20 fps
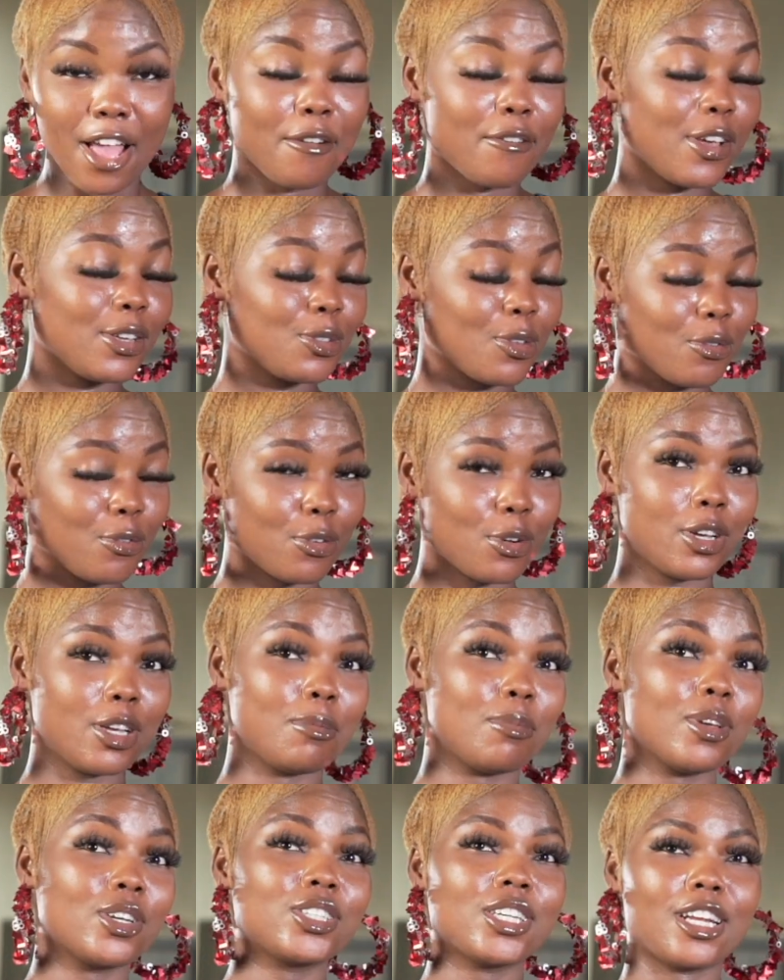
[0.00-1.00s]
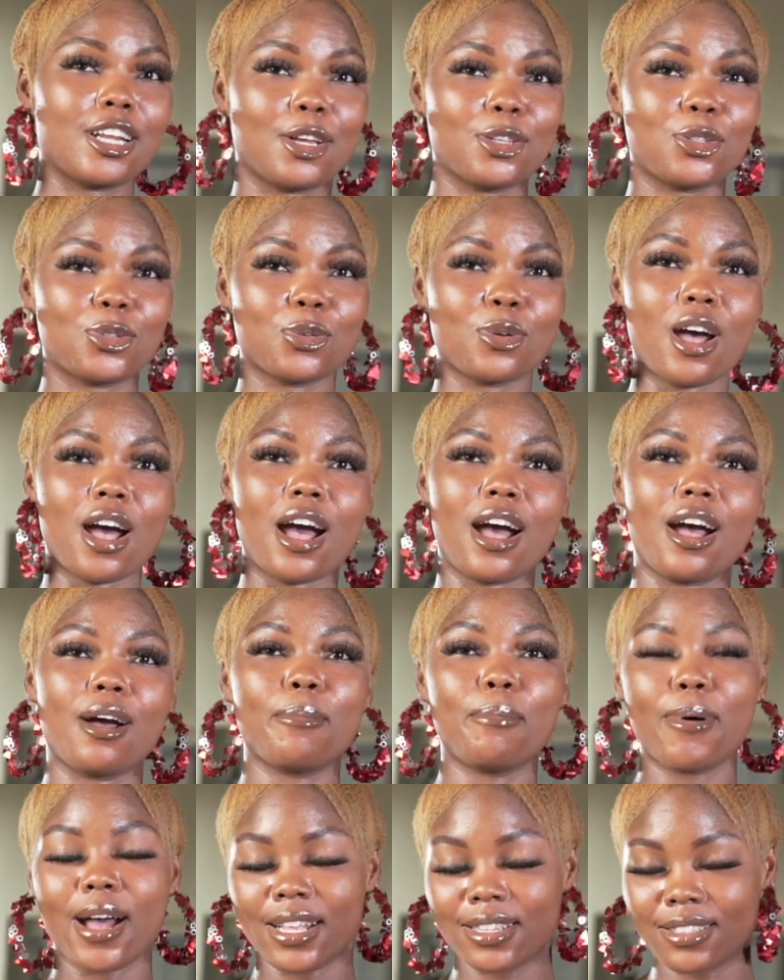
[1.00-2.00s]
First of all, a big shout out to our
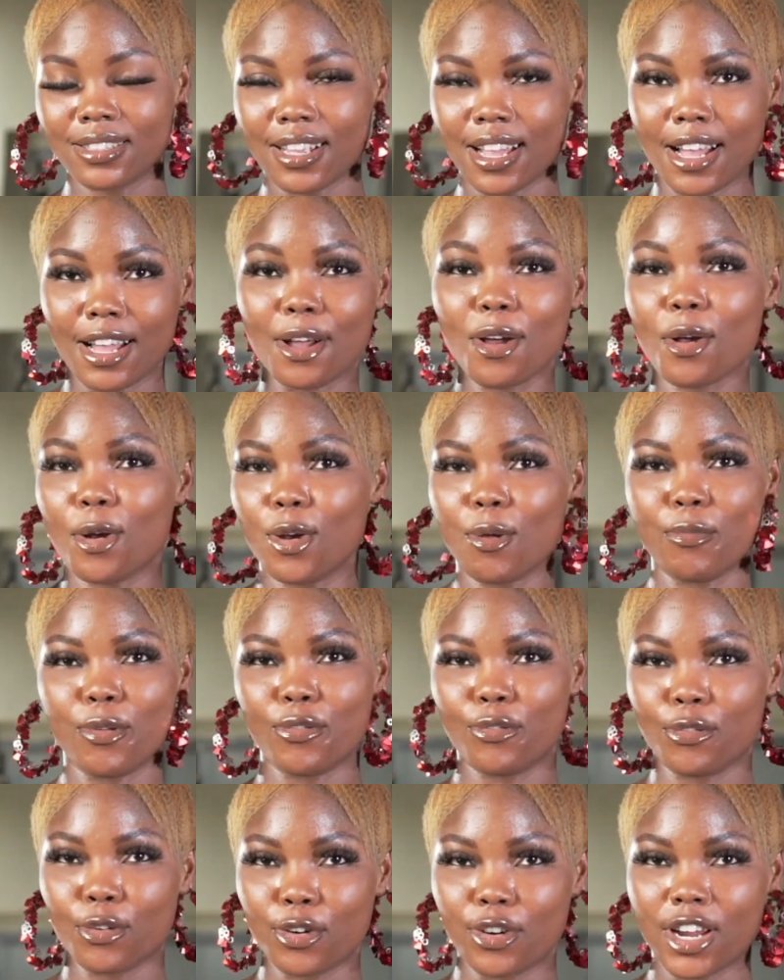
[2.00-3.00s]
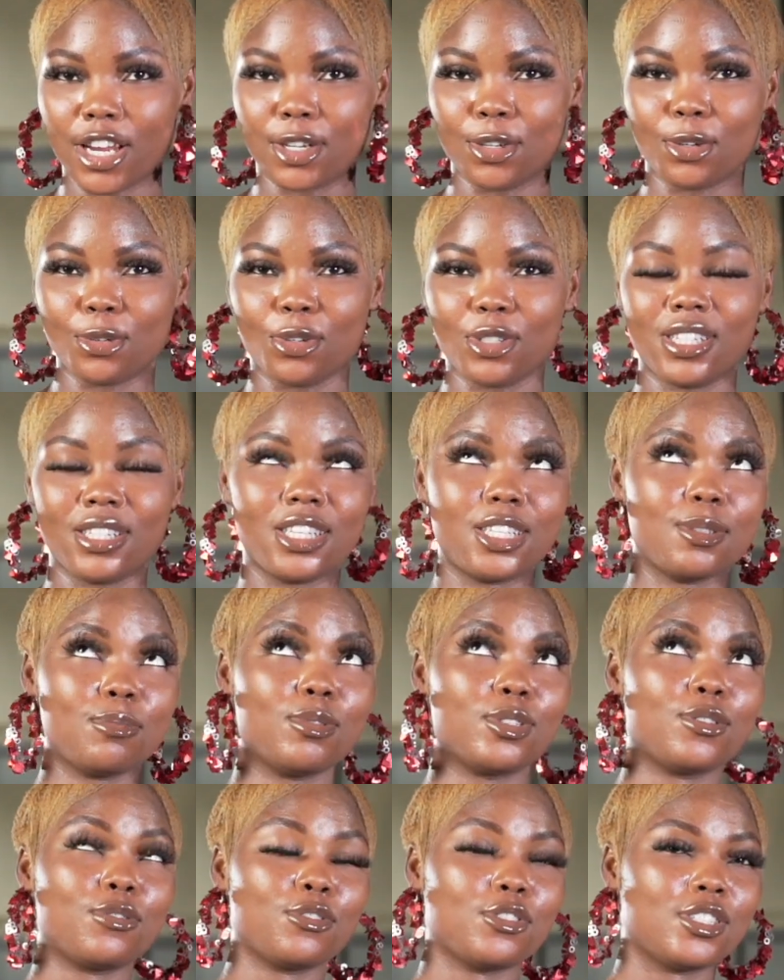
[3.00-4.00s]
partner Club Euphoria. You know, see these
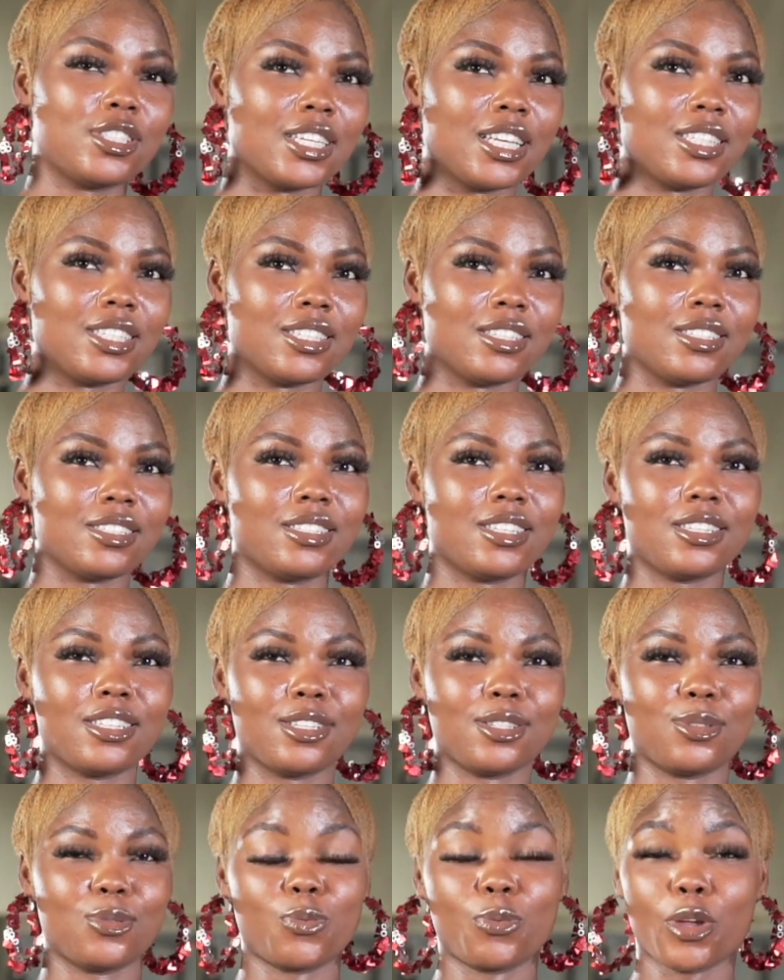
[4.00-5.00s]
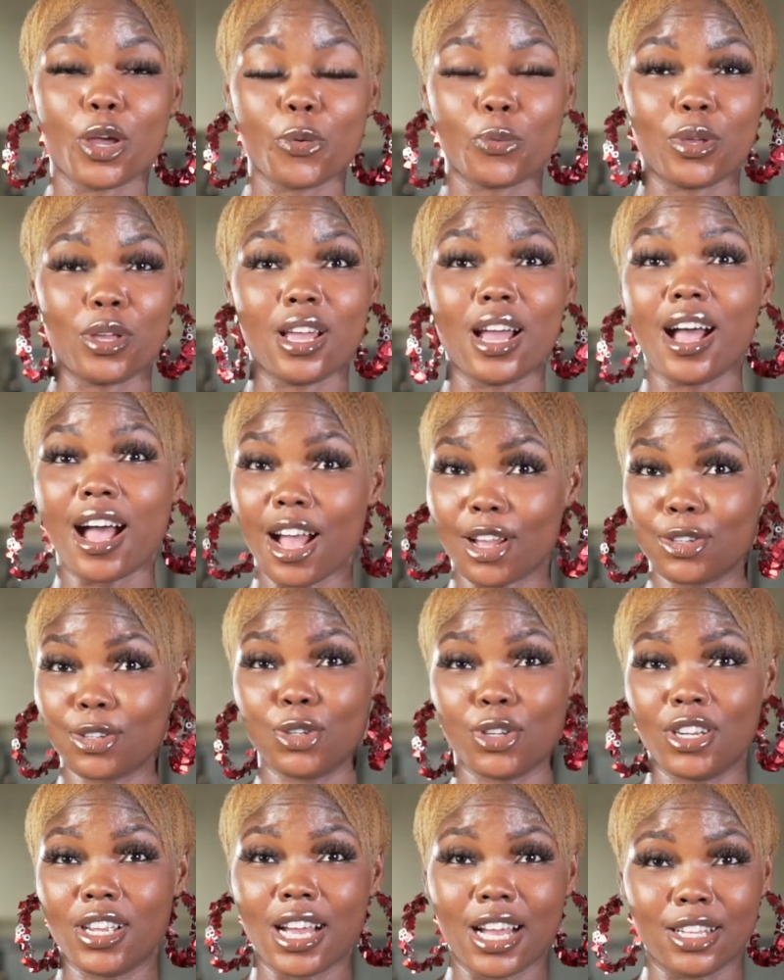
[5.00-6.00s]
beautiful settings. This is where we are
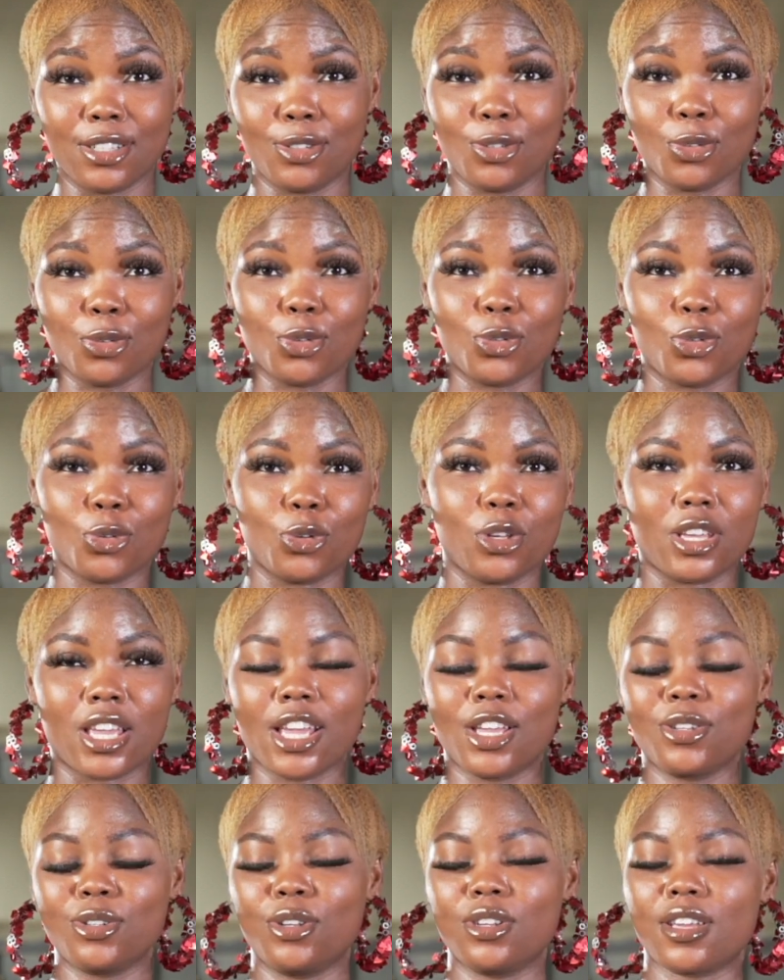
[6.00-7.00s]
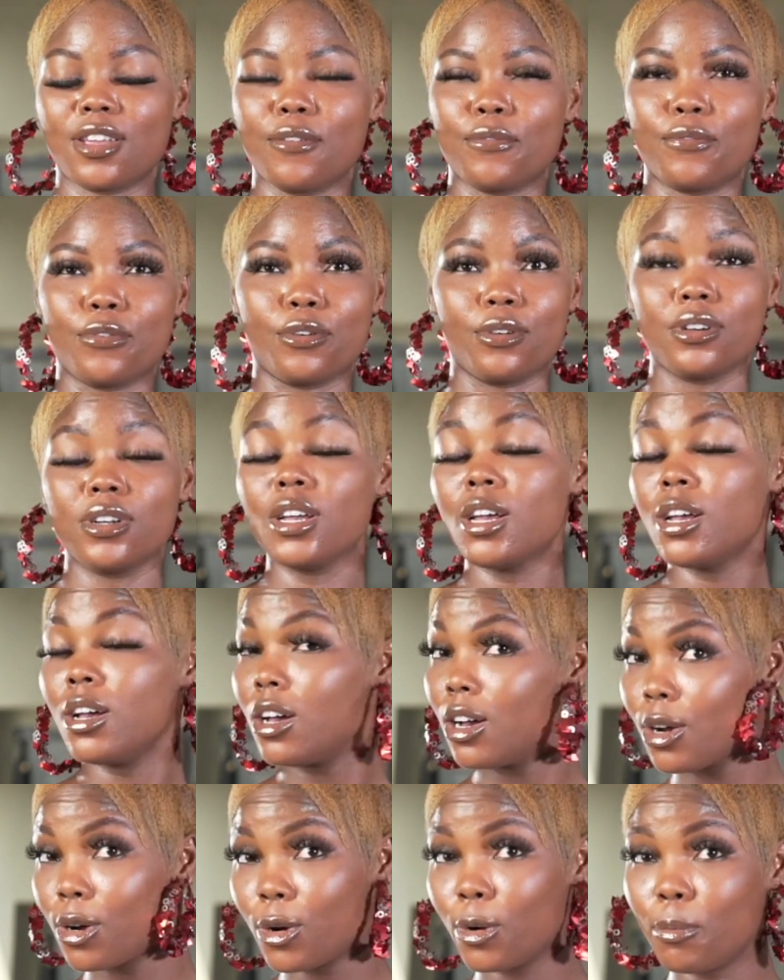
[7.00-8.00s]
actually at. You know, so in case you're looking for
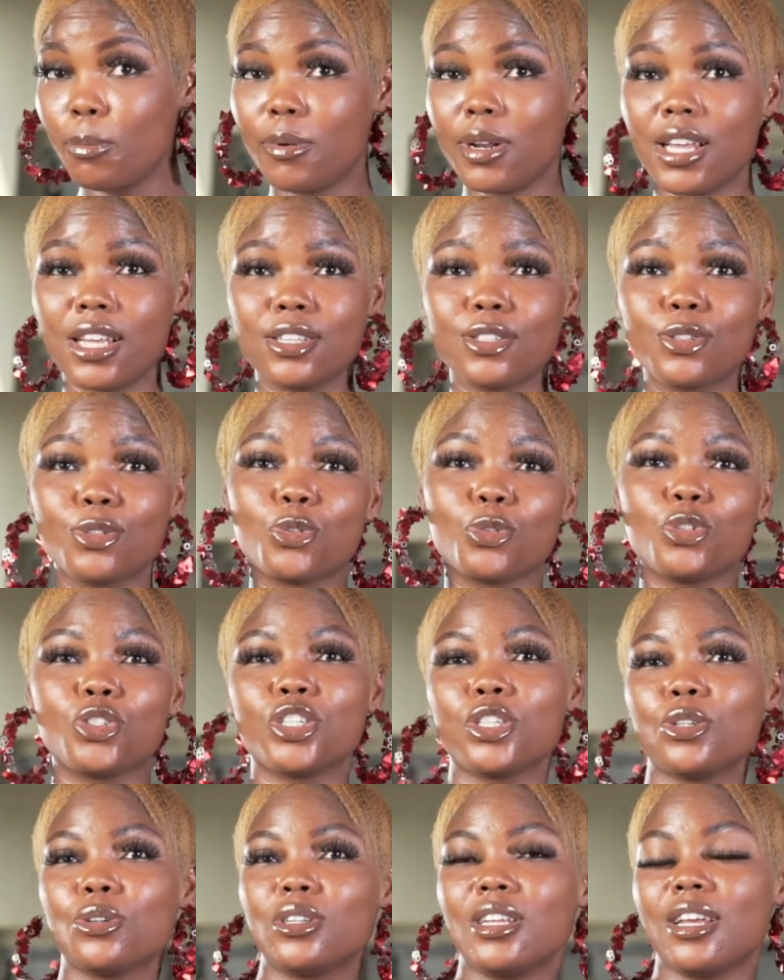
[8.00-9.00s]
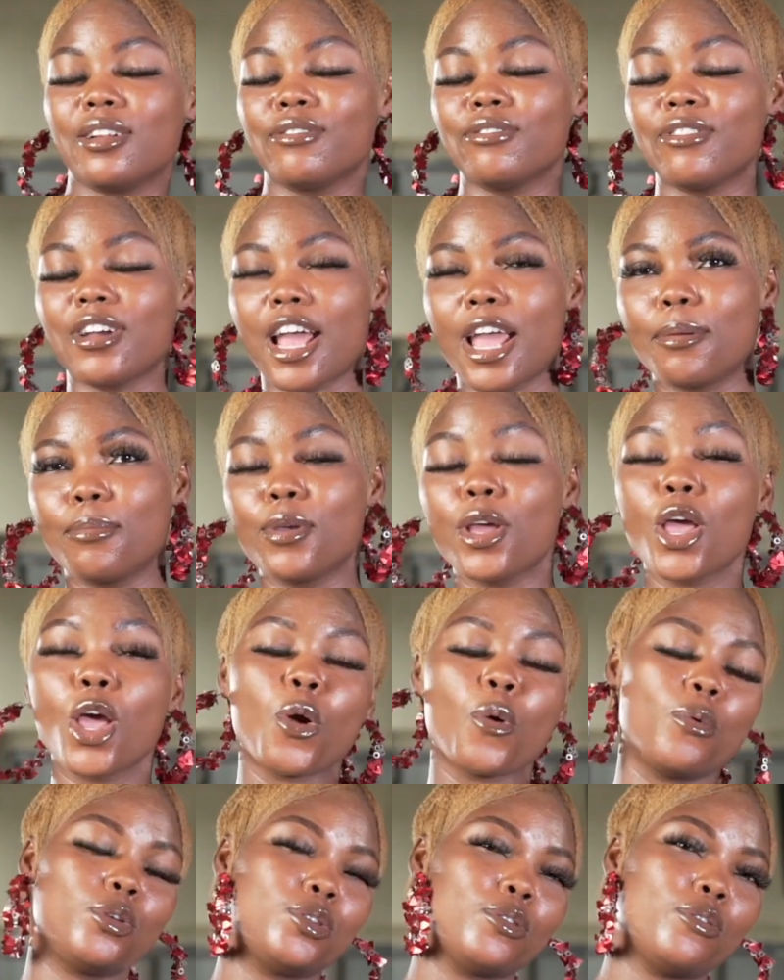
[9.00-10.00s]
a cool place to chill and vibe
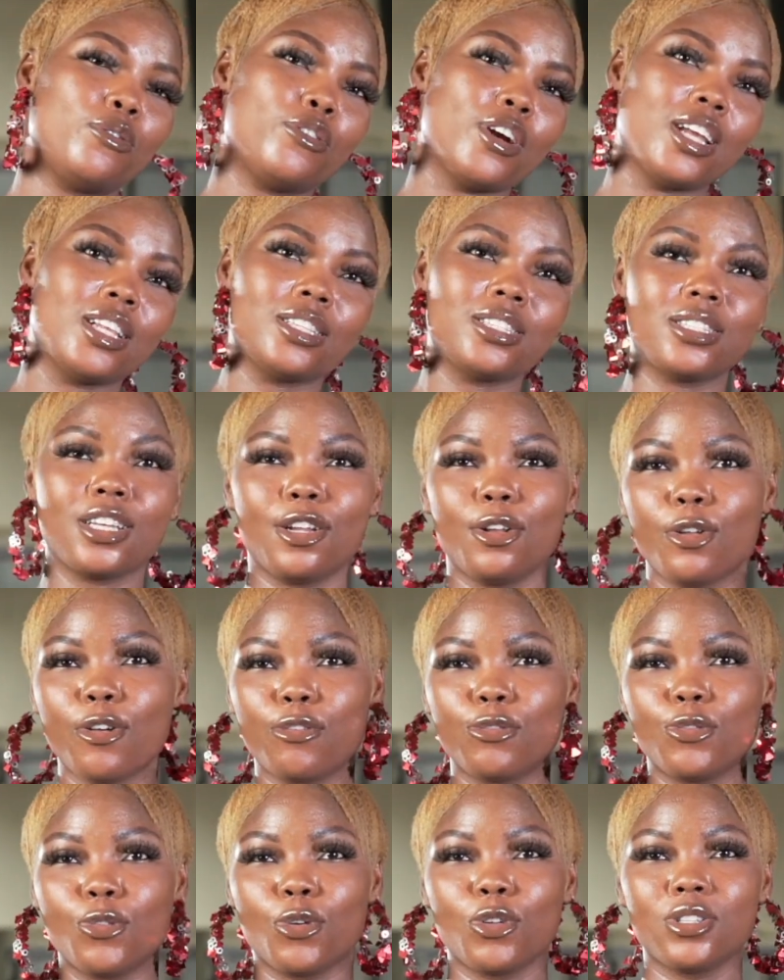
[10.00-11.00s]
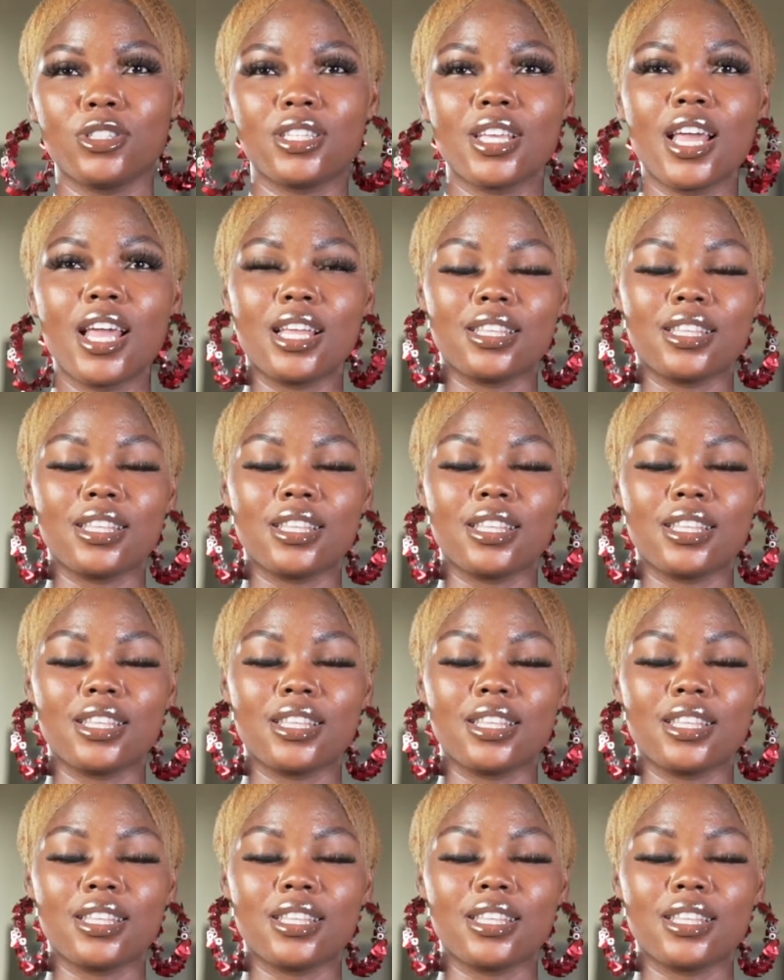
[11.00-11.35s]
with your friends and loved ones.